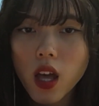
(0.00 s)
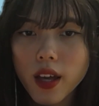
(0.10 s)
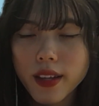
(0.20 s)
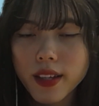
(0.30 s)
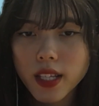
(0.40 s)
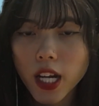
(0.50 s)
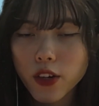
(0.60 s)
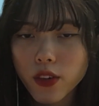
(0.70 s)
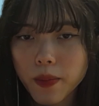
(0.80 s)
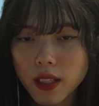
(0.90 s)
It's
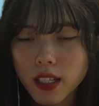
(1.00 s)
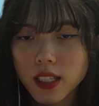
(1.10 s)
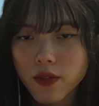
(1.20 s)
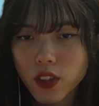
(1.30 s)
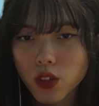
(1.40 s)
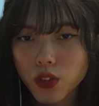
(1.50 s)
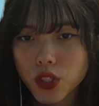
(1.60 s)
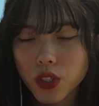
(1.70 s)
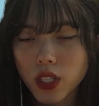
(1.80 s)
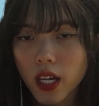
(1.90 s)
incredibly difficult
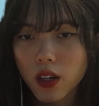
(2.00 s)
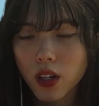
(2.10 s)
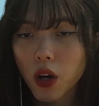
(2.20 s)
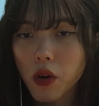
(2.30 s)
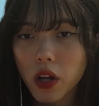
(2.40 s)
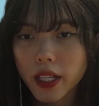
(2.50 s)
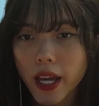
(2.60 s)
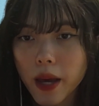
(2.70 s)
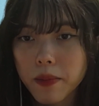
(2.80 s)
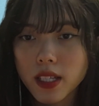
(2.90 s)
to go on
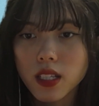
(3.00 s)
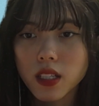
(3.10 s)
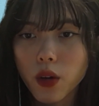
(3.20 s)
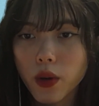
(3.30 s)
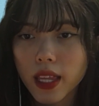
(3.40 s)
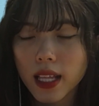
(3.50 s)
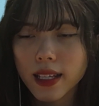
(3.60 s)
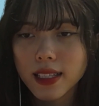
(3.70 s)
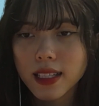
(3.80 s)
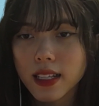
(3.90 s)
campus knowing that
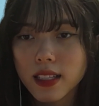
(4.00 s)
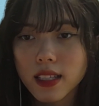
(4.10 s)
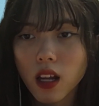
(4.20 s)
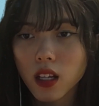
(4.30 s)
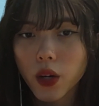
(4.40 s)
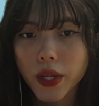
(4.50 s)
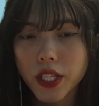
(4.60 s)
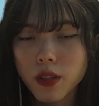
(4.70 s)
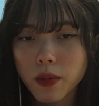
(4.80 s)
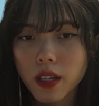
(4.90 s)
Lexi is not going
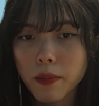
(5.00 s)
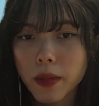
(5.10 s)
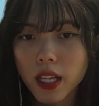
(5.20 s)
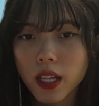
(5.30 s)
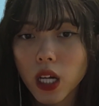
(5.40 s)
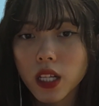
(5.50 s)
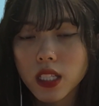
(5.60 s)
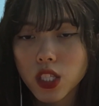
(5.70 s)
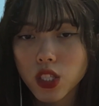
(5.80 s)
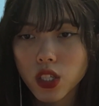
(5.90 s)
to be meeting a
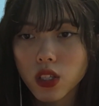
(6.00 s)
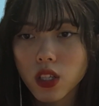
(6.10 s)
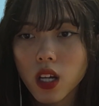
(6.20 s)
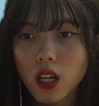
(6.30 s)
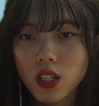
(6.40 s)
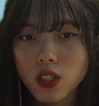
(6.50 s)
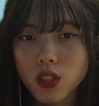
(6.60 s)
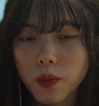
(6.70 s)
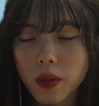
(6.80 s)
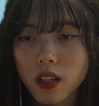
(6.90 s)
teacher
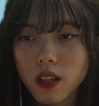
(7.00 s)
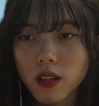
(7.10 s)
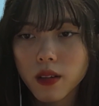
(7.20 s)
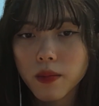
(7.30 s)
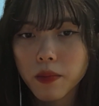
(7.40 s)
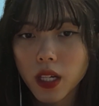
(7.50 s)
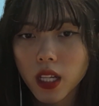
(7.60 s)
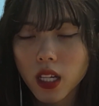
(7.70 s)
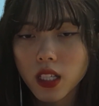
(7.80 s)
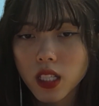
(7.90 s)

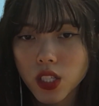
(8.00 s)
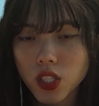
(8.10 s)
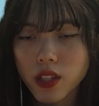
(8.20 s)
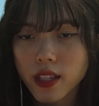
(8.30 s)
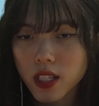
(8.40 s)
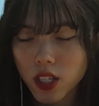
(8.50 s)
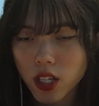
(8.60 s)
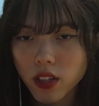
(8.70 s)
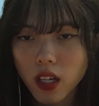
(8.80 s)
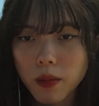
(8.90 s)
this
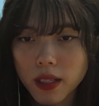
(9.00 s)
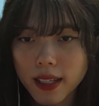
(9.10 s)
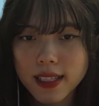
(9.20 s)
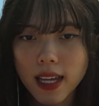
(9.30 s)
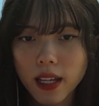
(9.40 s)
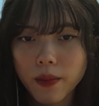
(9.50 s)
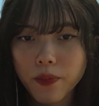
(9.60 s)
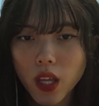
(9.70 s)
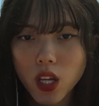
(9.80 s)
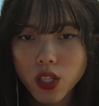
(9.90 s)
year, Kimberly said.
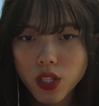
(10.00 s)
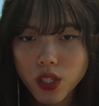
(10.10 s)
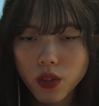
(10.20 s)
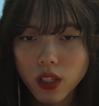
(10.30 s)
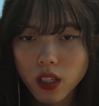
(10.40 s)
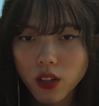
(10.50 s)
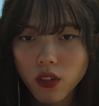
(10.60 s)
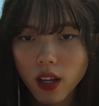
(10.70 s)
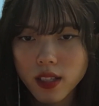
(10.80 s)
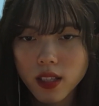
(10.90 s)
Students
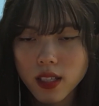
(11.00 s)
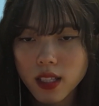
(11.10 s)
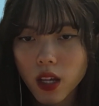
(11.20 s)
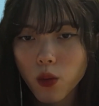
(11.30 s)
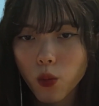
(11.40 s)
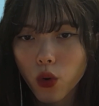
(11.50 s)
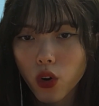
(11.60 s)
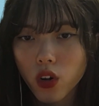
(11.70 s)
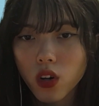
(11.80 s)
across the state were